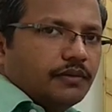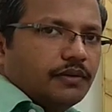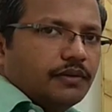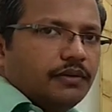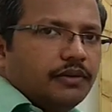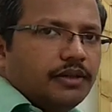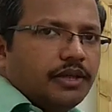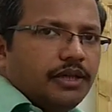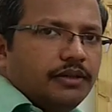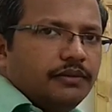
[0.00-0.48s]

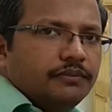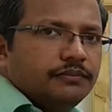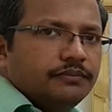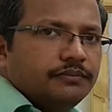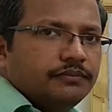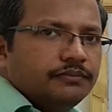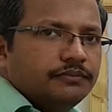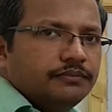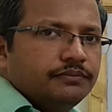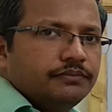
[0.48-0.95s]
Okay,
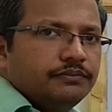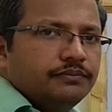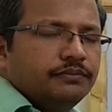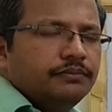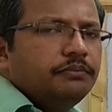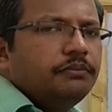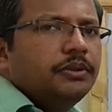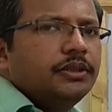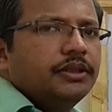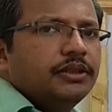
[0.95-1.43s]

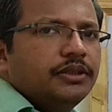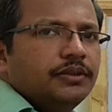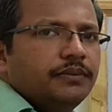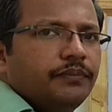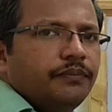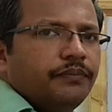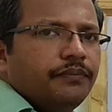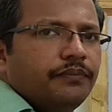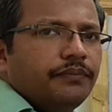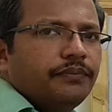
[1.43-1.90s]

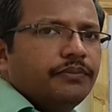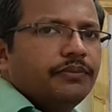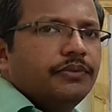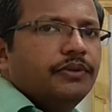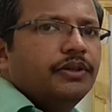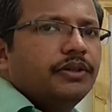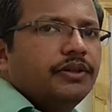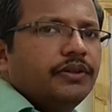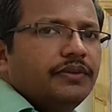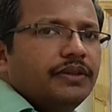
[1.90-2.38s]
but
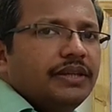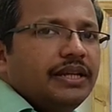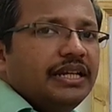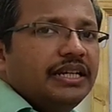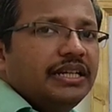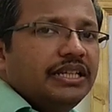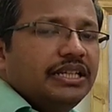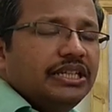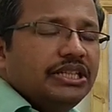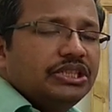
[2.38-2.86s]
there is an
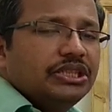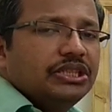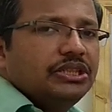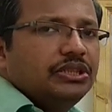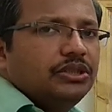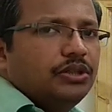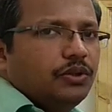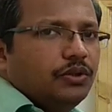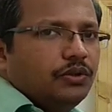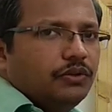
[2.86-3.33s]

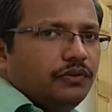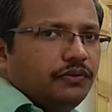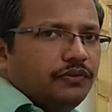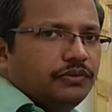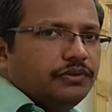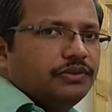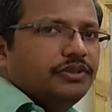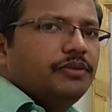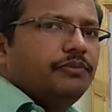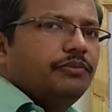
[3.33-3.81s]
addition of
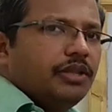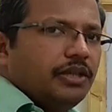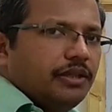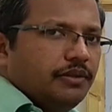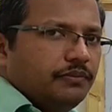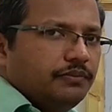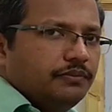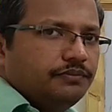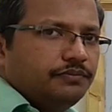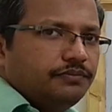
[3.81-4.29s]
something.
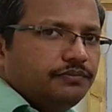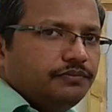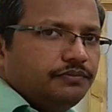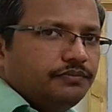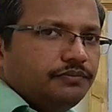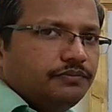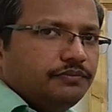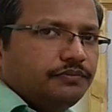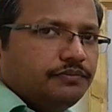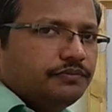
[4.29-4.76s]

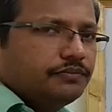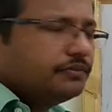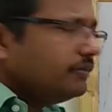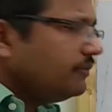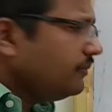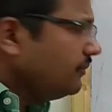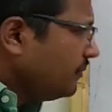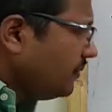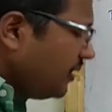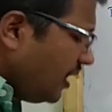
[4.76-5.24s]

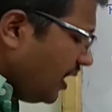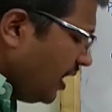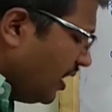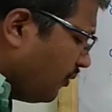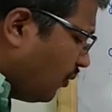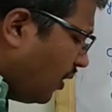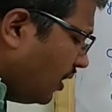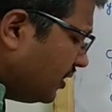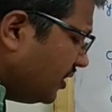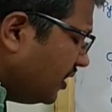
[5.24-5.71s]
A
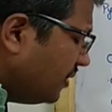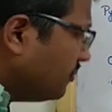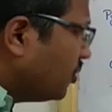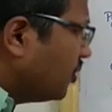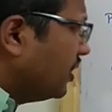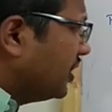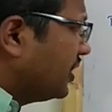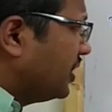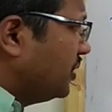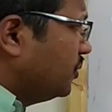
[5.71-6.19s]
water
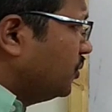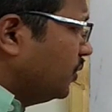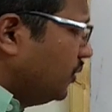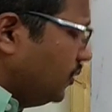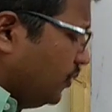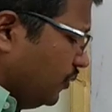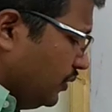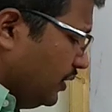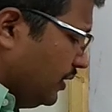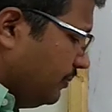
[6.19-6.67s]

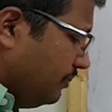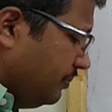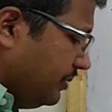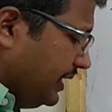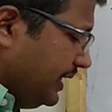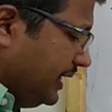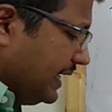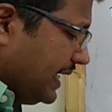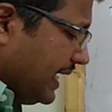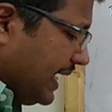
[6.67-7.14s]
molecule will
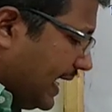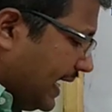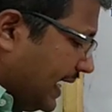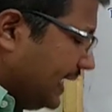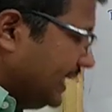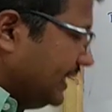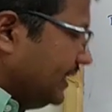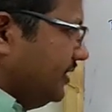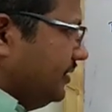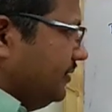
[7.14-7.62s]
be
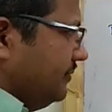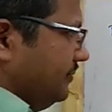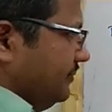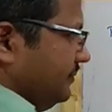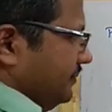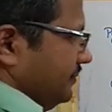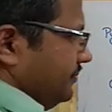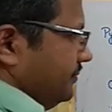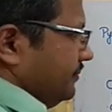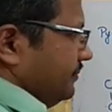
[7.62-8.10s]
added.
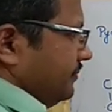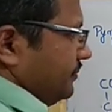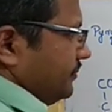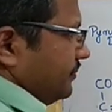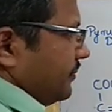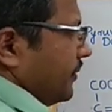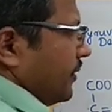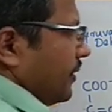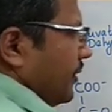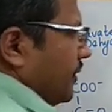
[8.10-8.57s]

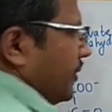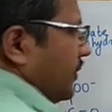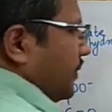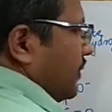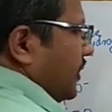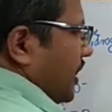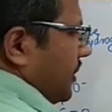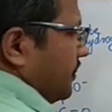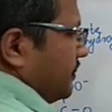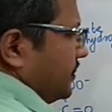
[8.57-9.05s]

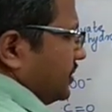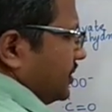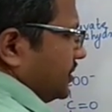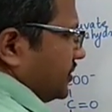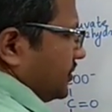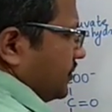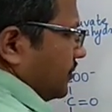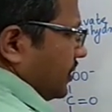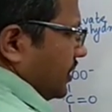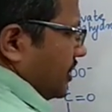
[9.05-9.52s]
So I am
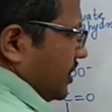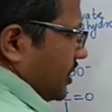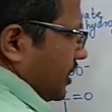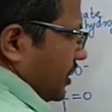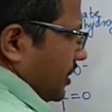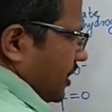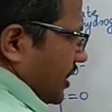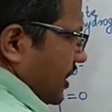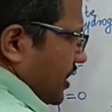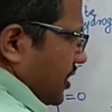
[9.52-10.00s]
just
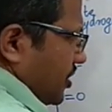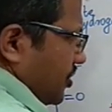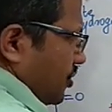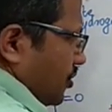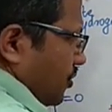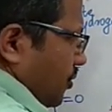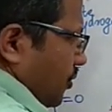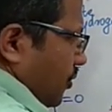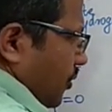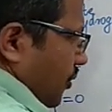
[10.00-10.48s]
writing
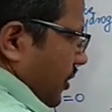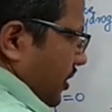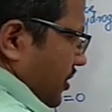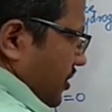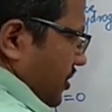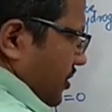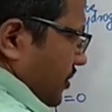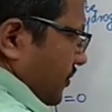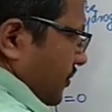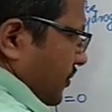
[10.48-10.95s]

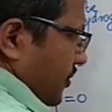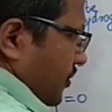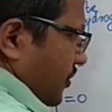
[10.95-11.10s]
HOH.